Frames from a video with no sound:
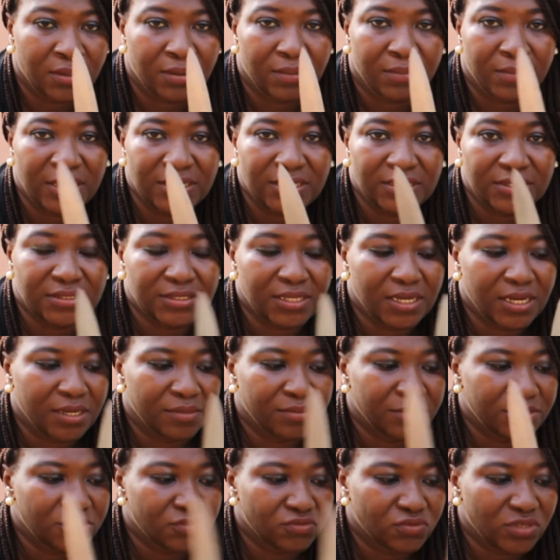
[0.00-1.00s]
by the
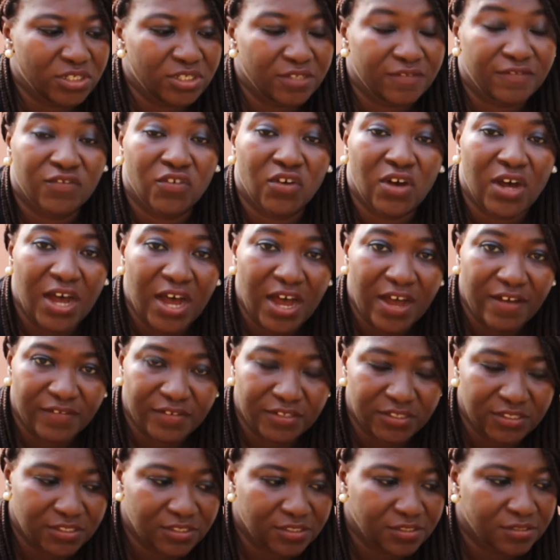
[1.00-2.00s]
time it's ready for
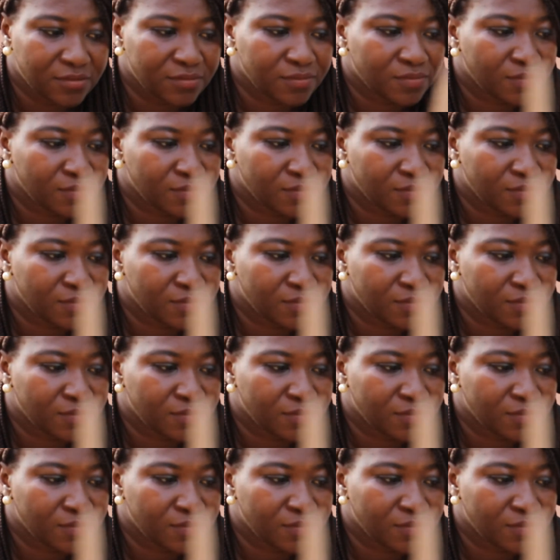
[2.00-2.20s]
harvest.